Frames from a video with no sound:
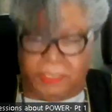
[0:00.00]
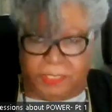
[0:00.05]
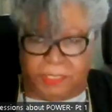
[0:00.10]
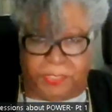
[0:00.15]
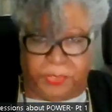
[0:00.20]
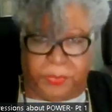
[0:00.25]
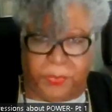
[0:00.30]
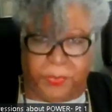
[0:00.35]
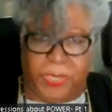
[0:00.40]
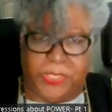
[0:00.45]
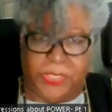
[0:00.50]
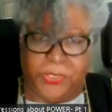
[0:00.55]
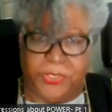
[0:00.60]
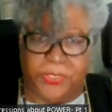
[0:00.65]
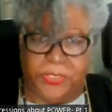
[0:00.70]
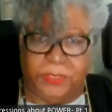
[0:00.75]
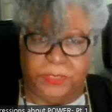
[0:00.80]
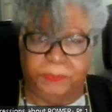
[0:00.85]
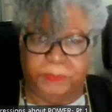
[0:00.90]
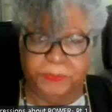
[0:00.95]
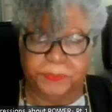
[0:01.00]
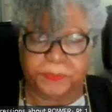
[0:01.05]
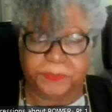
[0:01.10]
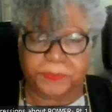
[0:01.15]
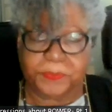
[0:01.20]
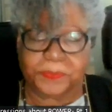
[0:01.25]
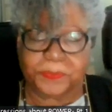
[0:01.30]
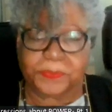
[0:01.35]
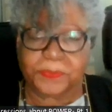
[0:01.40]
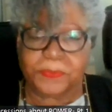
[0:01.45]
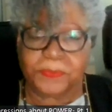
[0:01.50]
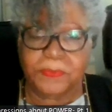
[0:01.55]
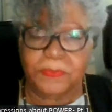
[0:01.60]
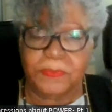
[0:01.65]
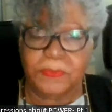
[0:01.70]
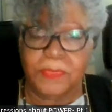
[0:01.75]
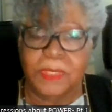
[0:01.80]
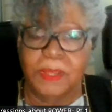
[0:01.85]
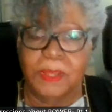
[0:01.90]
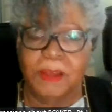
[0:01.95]
the direction
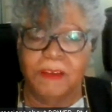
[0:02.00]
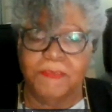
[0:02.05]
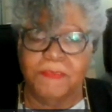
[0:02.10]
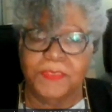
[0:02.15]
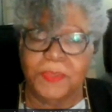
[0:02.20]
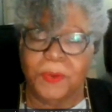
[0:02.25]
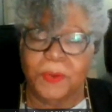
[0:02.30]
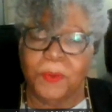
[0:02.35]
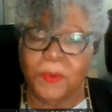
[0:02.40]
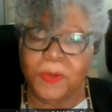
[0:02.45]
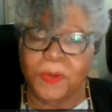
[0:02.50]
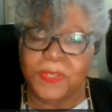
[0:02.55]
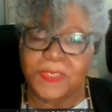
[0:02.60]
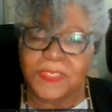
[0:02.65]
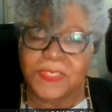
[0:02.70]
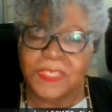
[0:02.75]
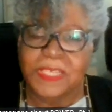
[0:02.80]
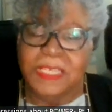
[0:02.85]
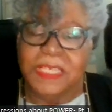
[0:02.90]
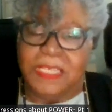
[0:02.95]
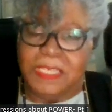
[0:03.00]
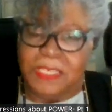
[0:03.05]
of the horse.